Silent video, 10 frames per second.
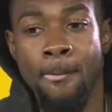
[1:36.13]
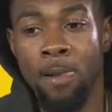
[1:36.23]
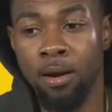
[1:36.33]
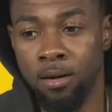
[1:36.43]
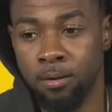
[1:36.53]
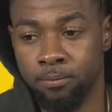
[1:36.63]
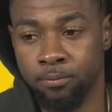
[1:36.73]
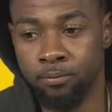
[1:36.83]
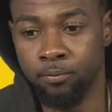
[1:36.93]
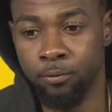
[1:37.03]

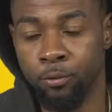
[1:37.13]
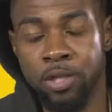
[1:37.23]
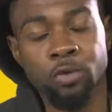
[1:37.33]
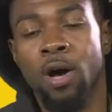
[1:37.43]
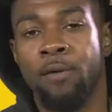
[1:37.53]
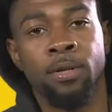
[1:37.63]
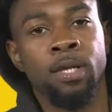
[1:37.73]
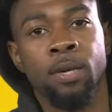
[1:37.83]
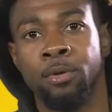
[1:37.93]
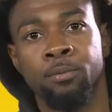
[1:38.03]
The reason why I've been
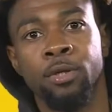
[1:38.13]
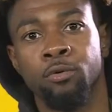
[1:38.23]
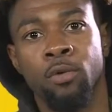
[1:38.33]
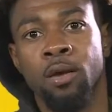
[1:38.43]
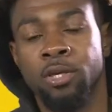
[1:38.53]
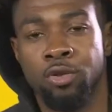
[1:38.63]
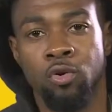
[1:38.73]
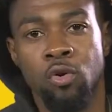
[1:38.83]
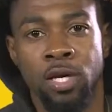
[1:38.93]
able to be around this long,